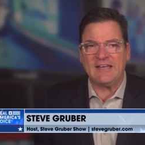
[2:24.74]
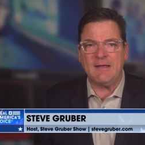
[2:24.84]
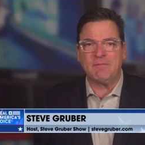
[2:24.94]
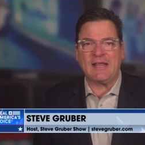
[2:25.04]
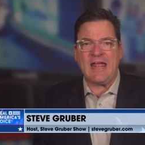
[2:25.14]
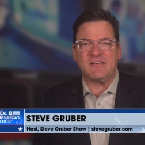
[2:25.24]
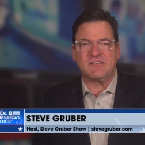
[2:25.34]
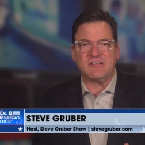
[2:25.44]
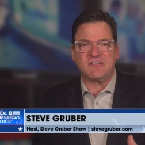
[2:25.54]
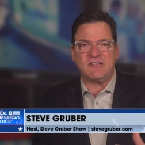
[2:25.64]
And it
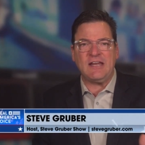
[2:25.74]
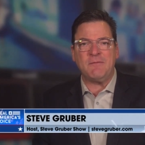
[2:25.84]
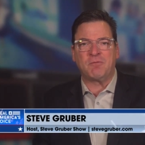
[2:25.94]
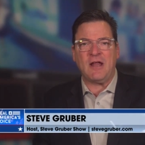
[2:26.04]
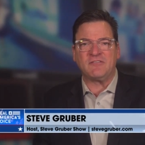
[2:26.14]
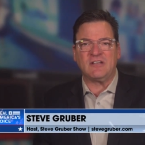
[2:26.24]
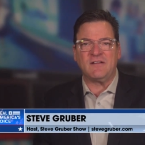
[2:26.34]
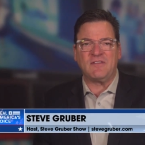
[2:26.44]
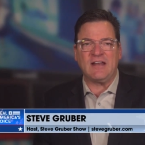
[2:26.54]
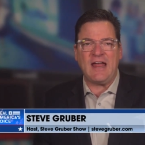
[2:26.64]
implicates the sitting
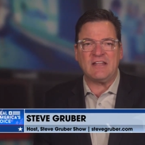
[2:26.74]
president of the